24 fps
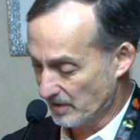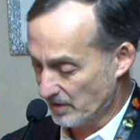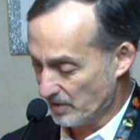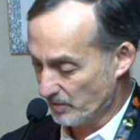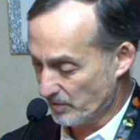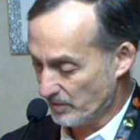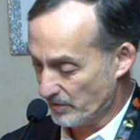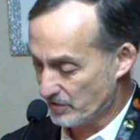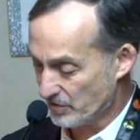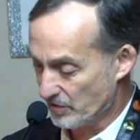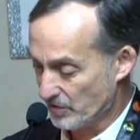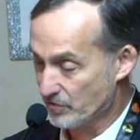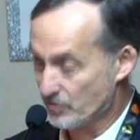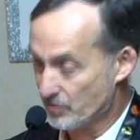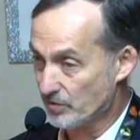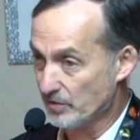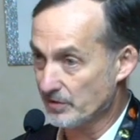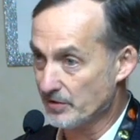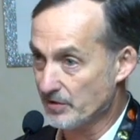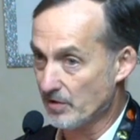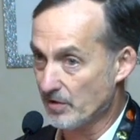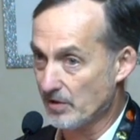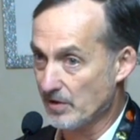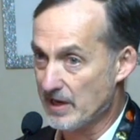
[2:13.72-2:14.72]
residual
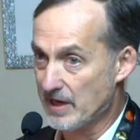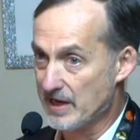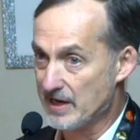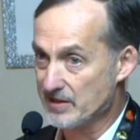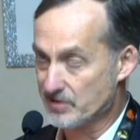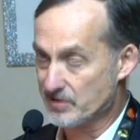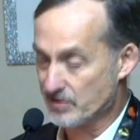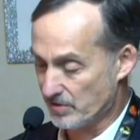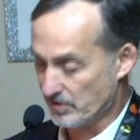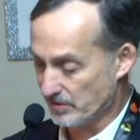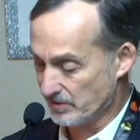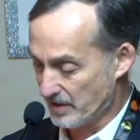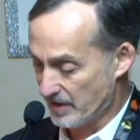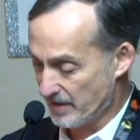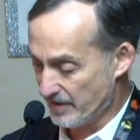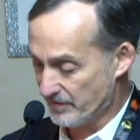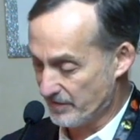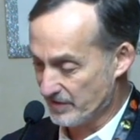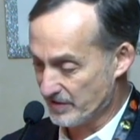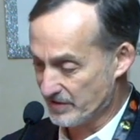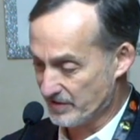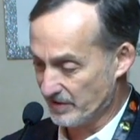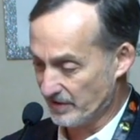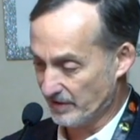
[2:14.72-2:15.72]
neurological
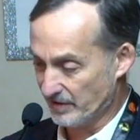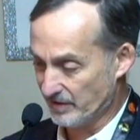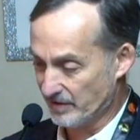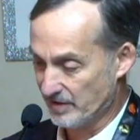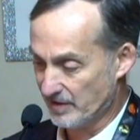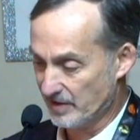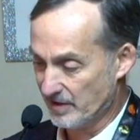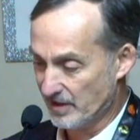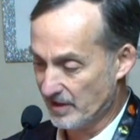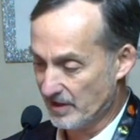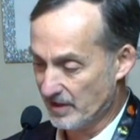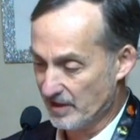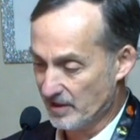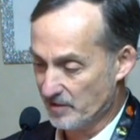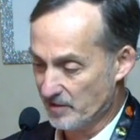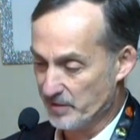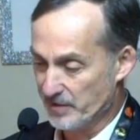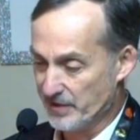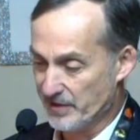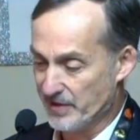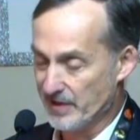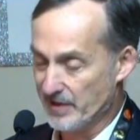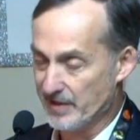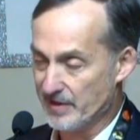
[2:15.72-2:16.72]
deficit.
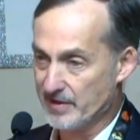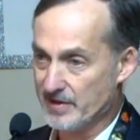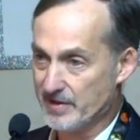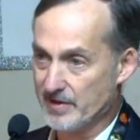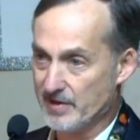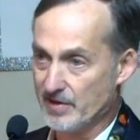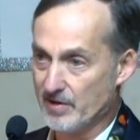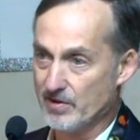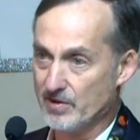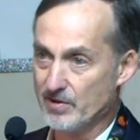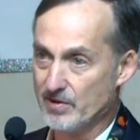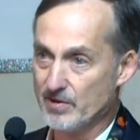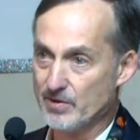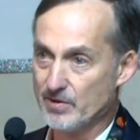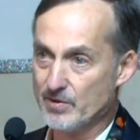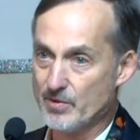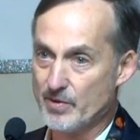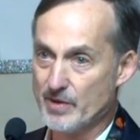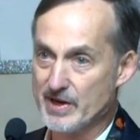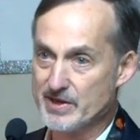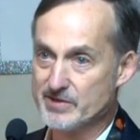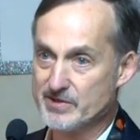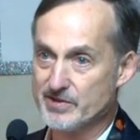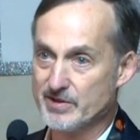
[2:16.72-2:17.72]
But then the whole
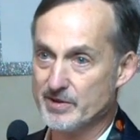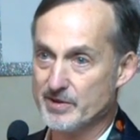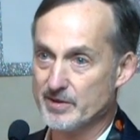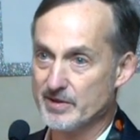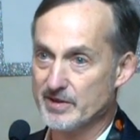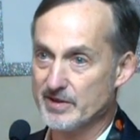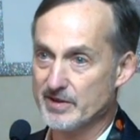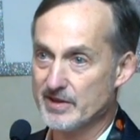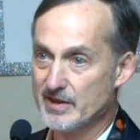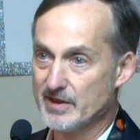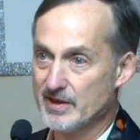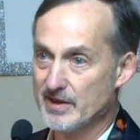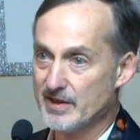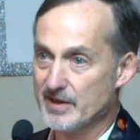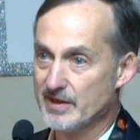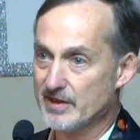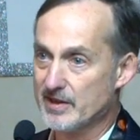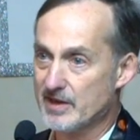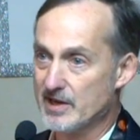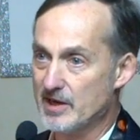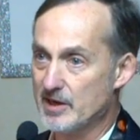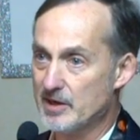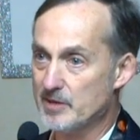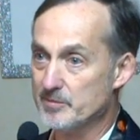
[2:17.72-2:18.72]
question
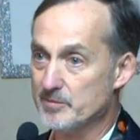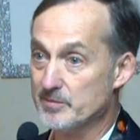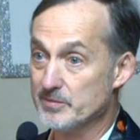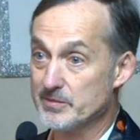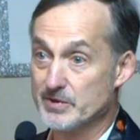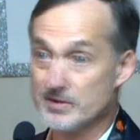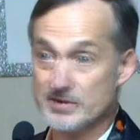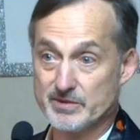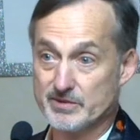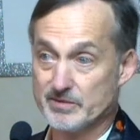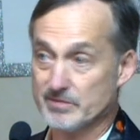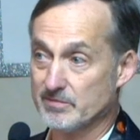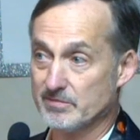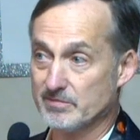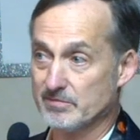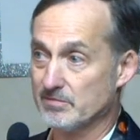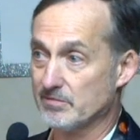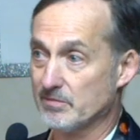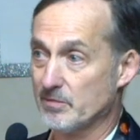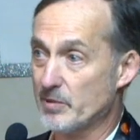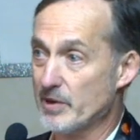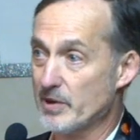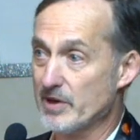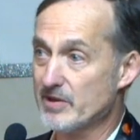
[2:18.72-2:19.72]
comes,
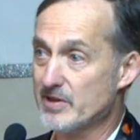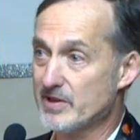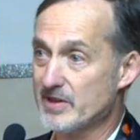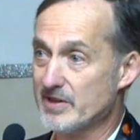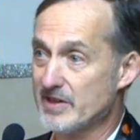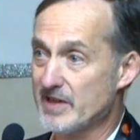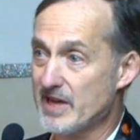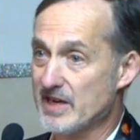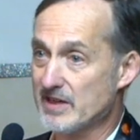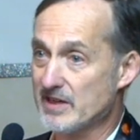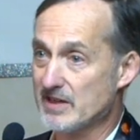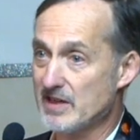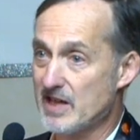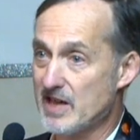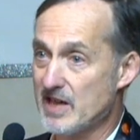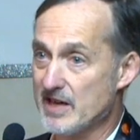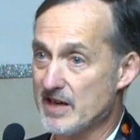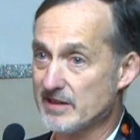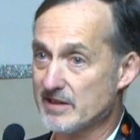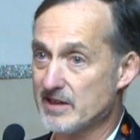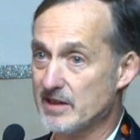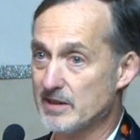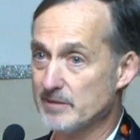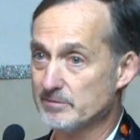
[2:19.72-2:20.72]
where did that
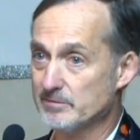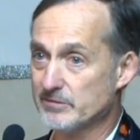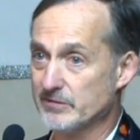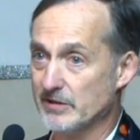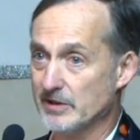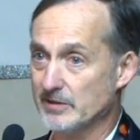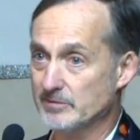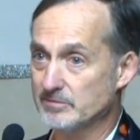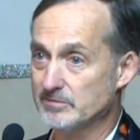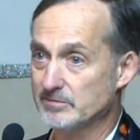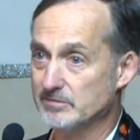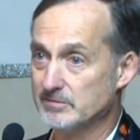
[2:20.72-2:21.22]
clot come from?